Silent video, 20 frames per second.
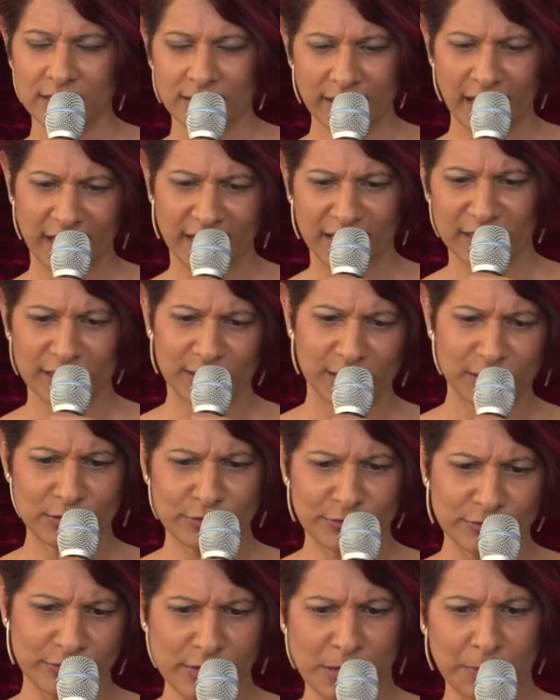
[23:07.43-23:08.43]
get in a little
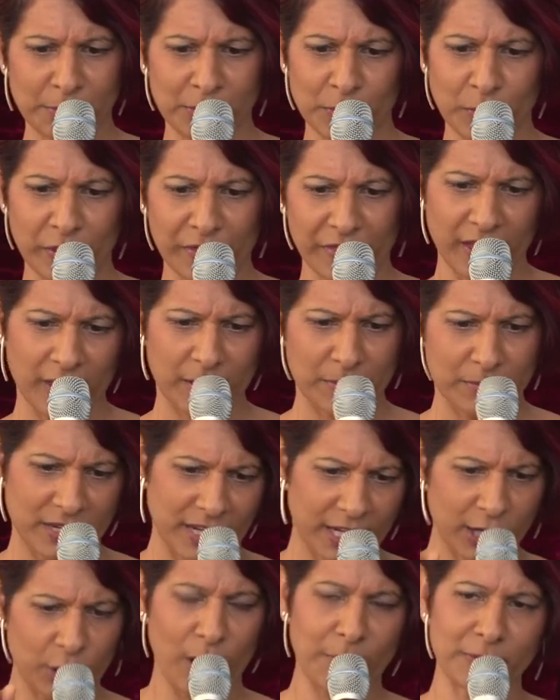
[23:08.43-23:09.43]
grumble with him, and
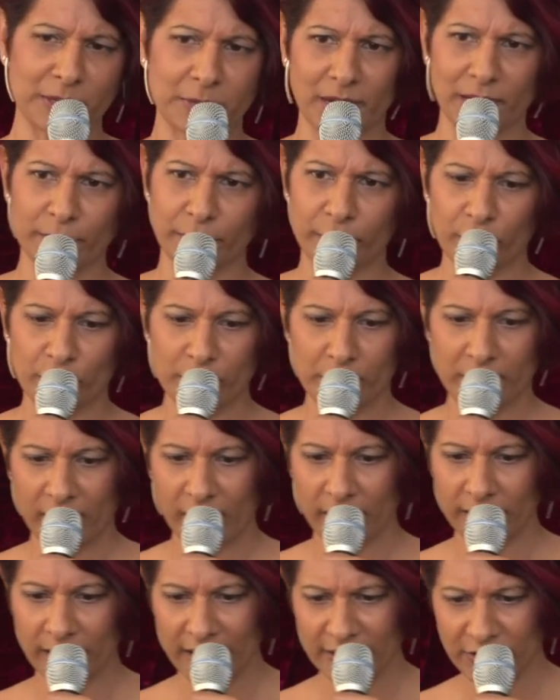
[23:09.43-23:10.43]
I'd go up to my room,
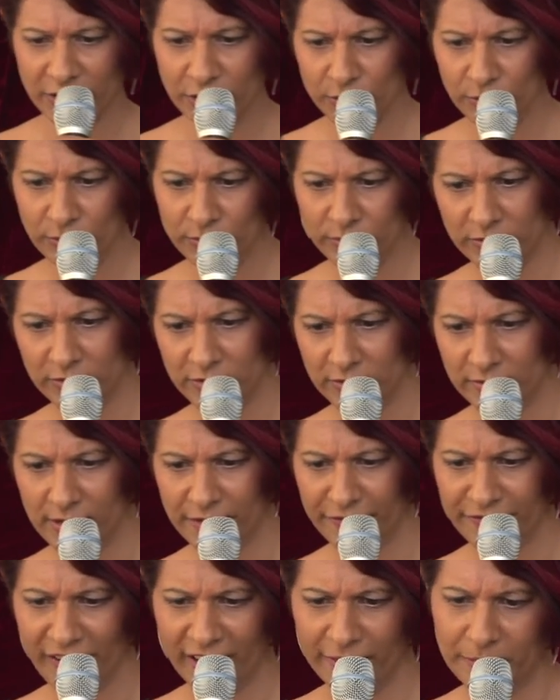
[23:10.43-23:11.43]
and, two,
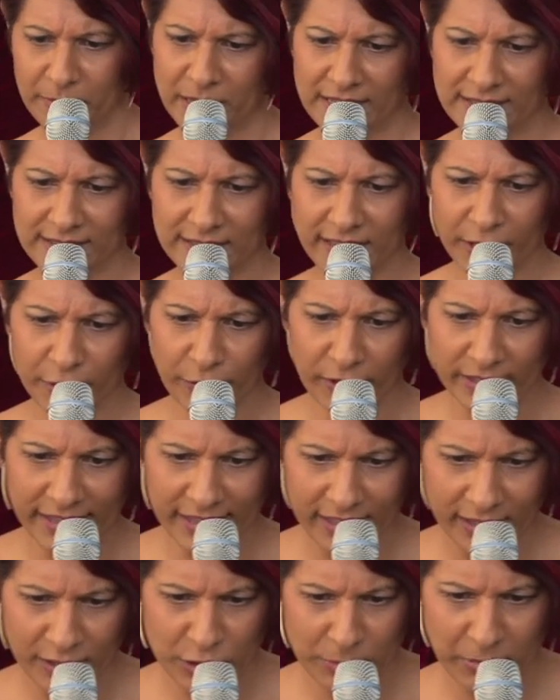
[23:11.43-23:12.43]
five minutes later, I'd
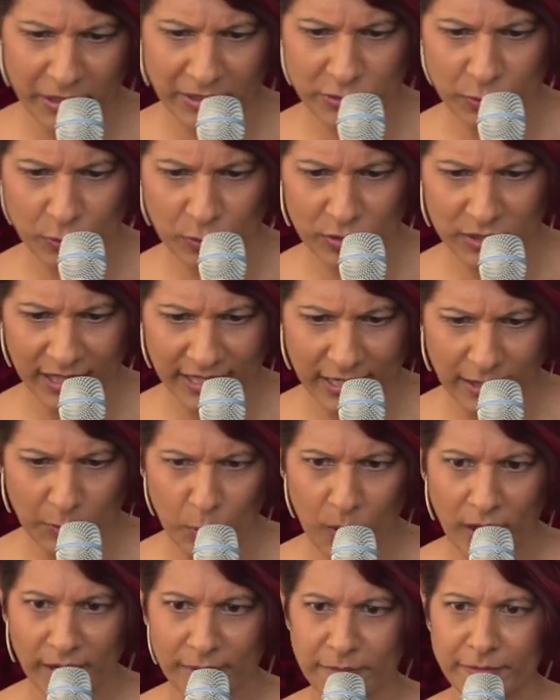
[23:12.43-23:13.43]
get under my door like a
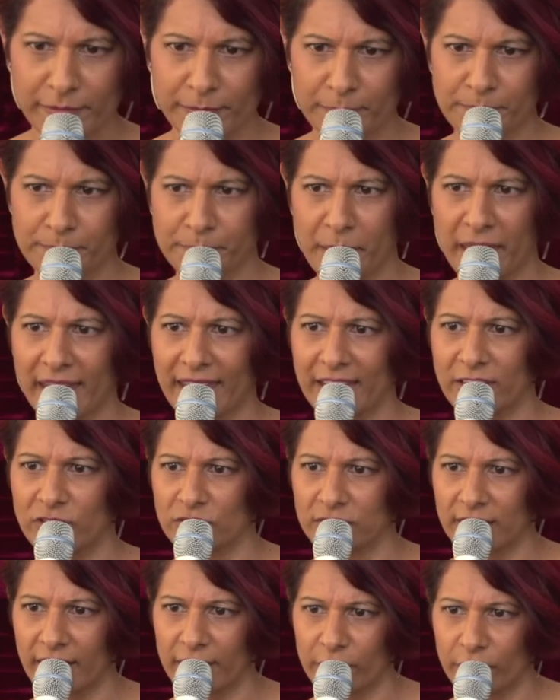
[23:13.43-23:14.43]
one page
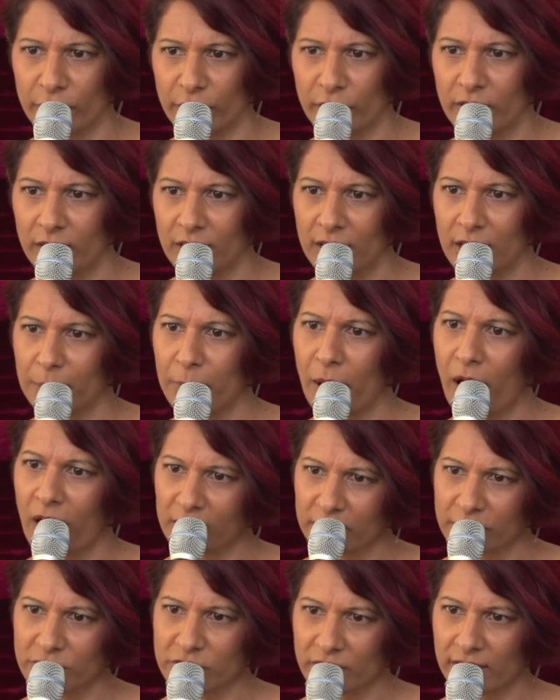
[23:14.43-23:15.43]
letter
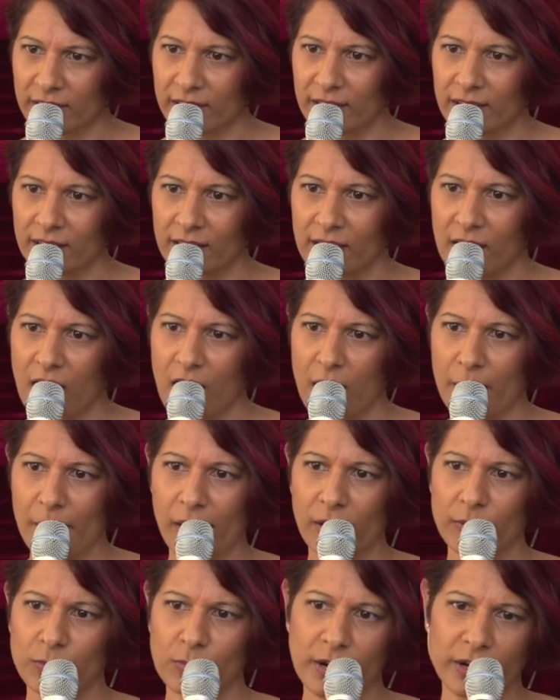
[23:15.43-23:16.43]
apology
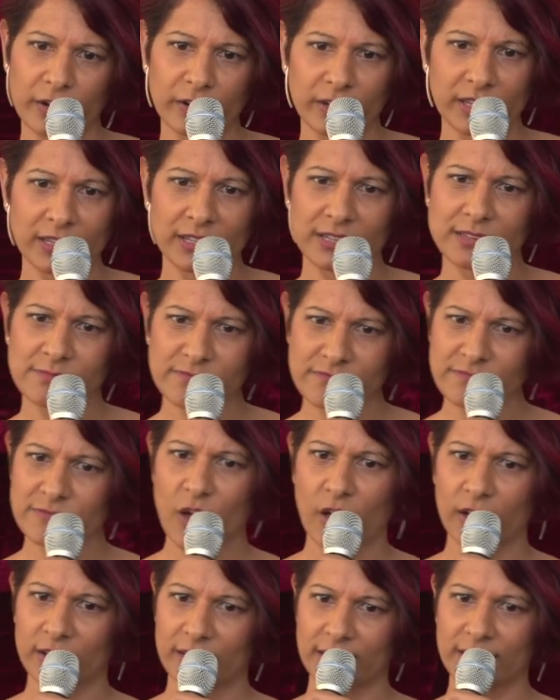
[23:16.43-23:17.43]
about where he
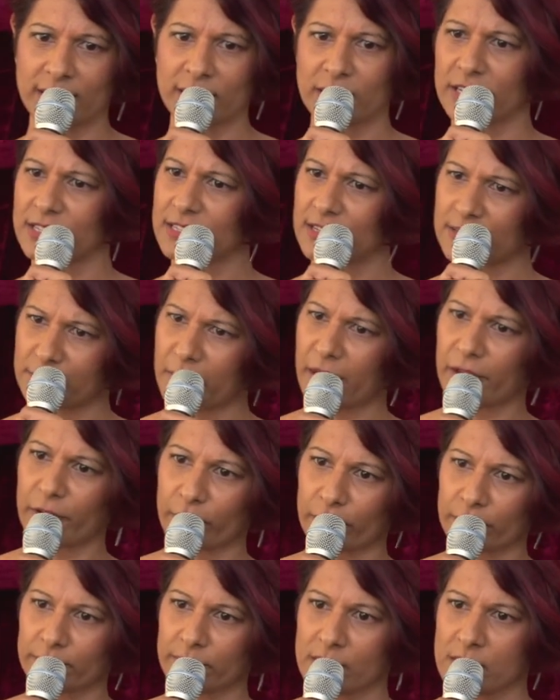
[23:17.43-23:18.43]
thought he could have done
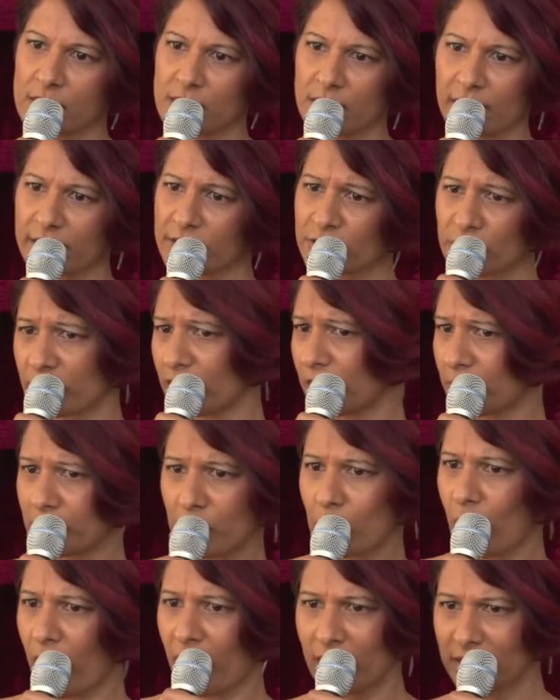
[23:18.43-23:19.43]
better. It took him
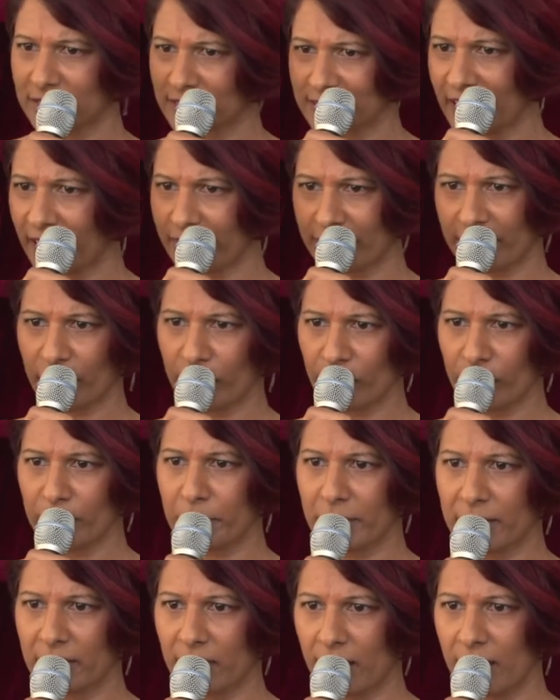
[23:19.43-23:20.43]
a while to get there,
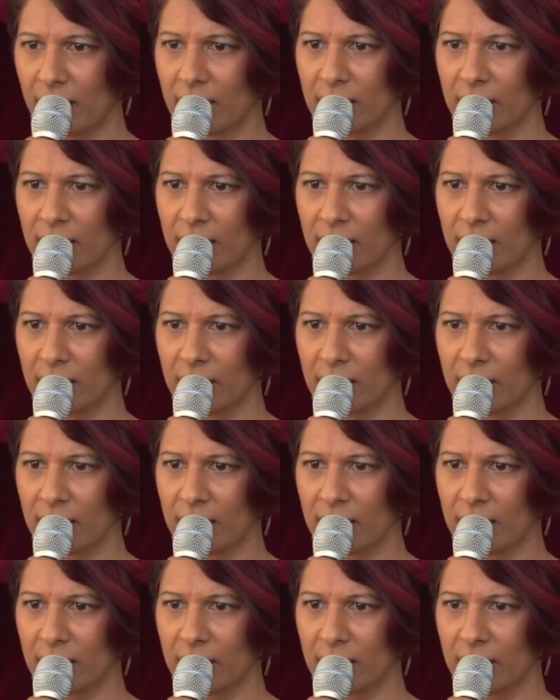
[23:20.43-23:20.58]
but